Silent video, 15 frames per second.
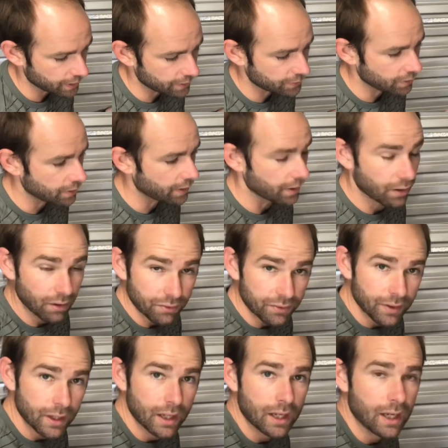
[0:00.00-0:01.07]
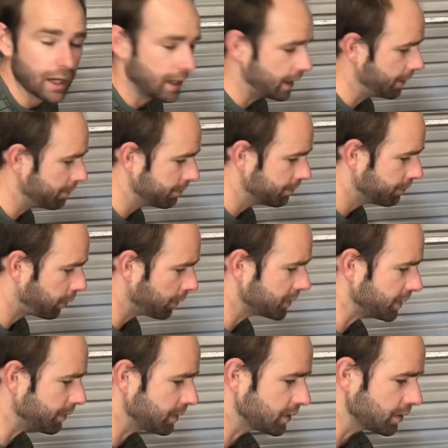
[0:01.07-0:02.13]
to turn that off. Probably
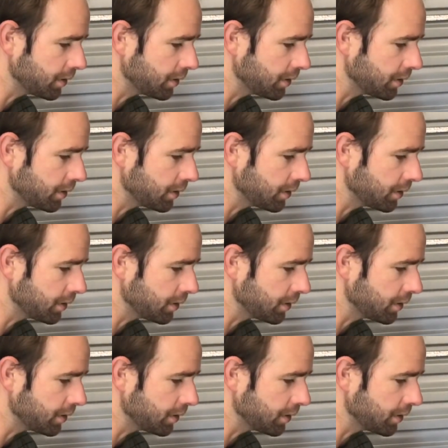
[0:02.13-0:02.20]
something to